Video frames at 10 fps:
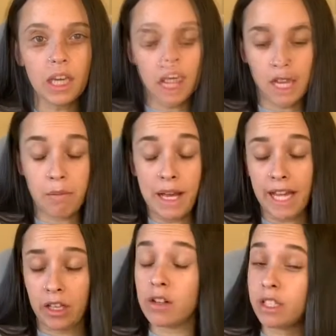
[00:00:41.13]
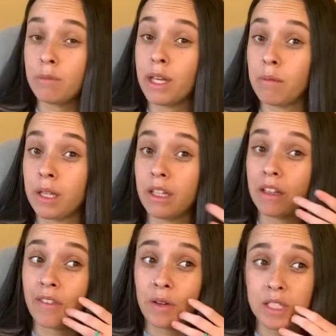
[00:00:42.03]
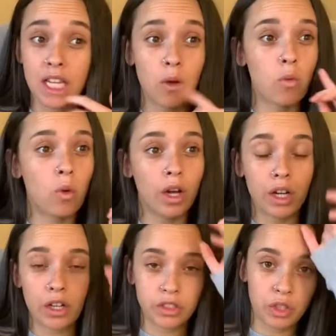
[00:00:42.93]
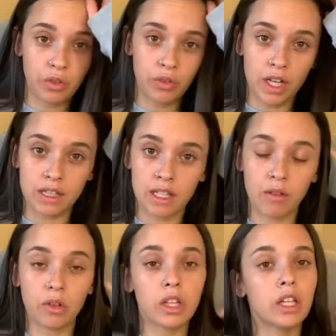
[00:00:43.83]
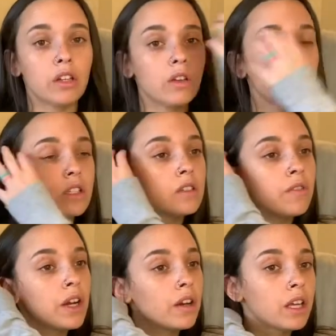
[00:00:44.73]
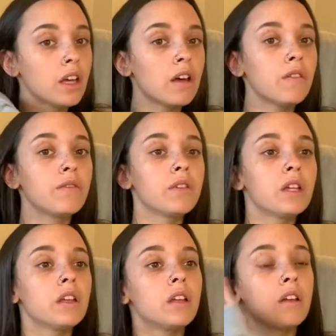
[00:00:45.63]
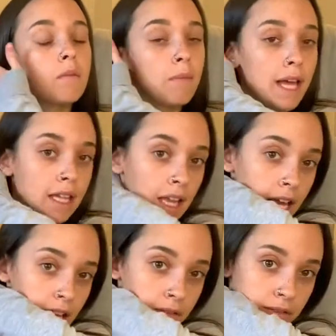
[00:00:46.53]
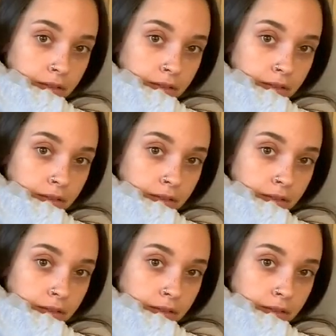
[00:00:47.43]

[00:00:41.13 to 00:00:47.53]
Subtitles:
And by close to me, I mean there was like one or two friends that really knew the severity of my life.